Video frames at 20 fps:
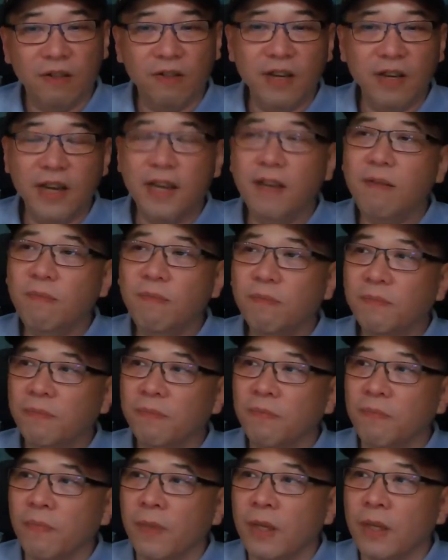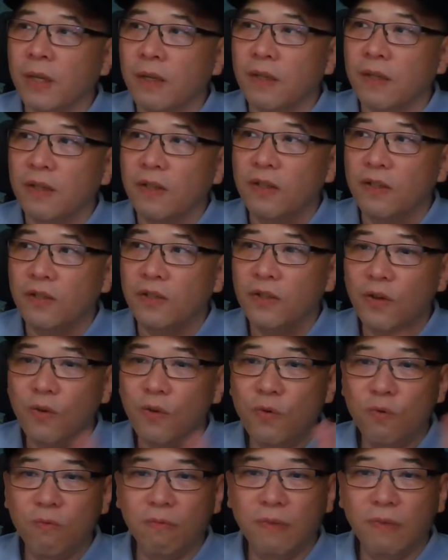Okay?
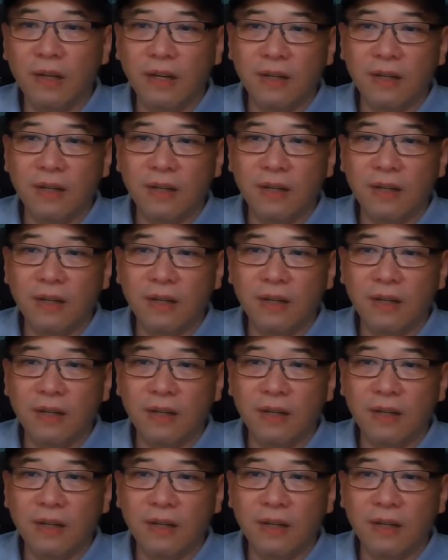So